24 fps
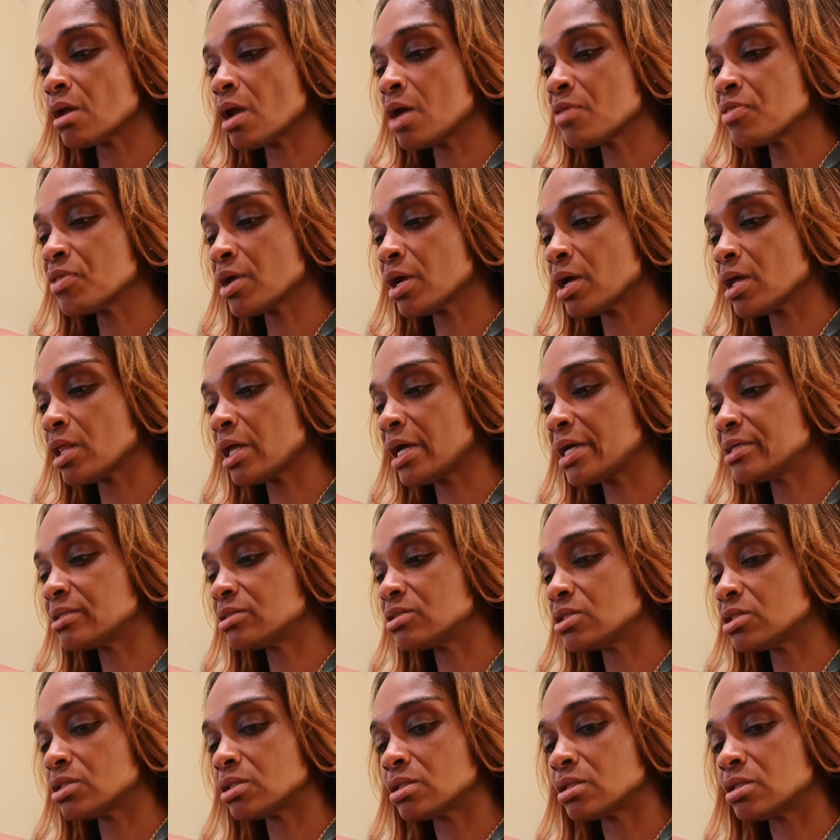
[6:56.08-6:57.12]
I think I
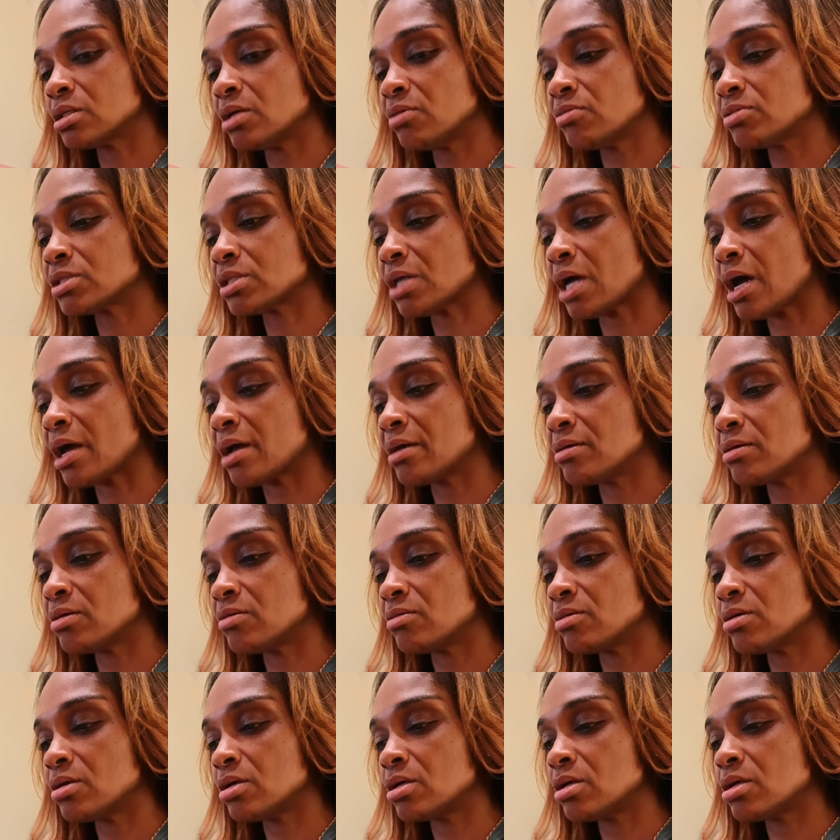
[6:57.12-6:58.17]
like it was. I
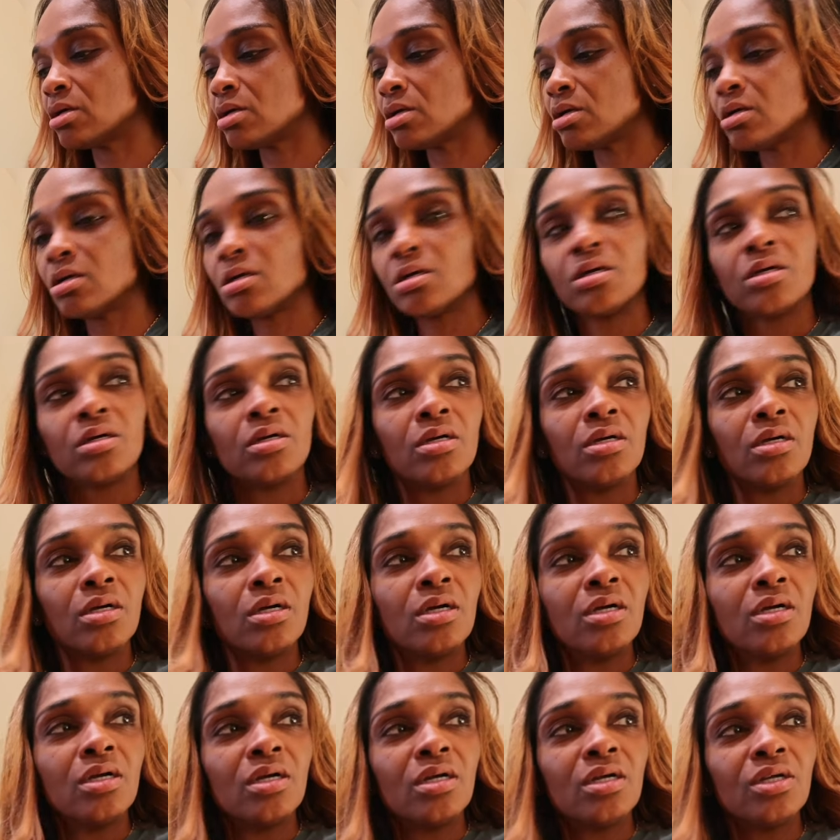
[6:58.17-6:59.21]
can tell you. you
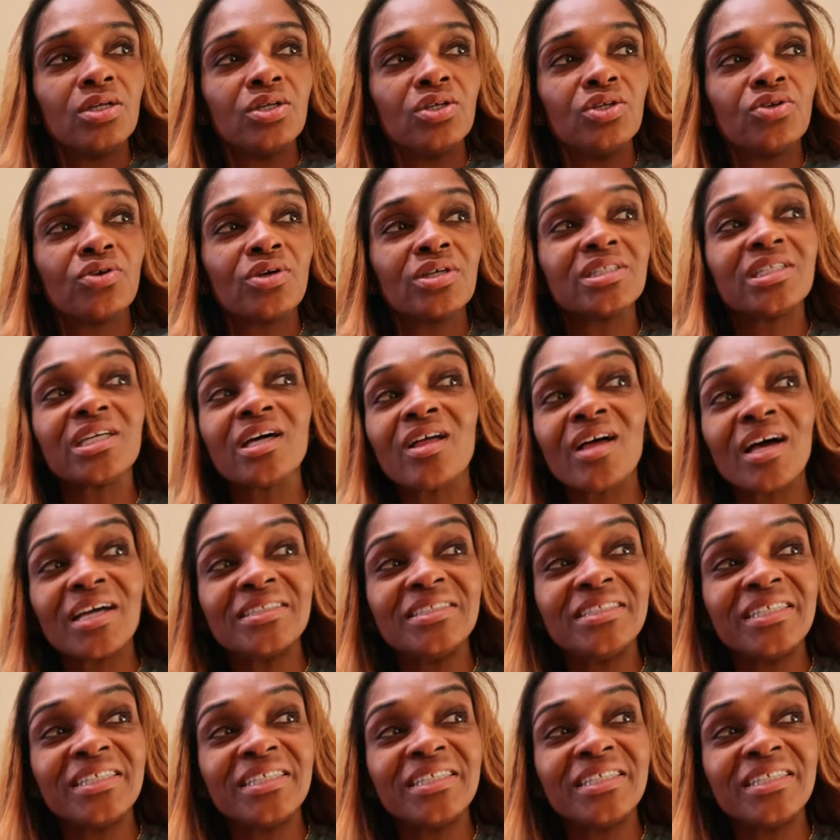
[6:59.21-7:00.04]
can tell I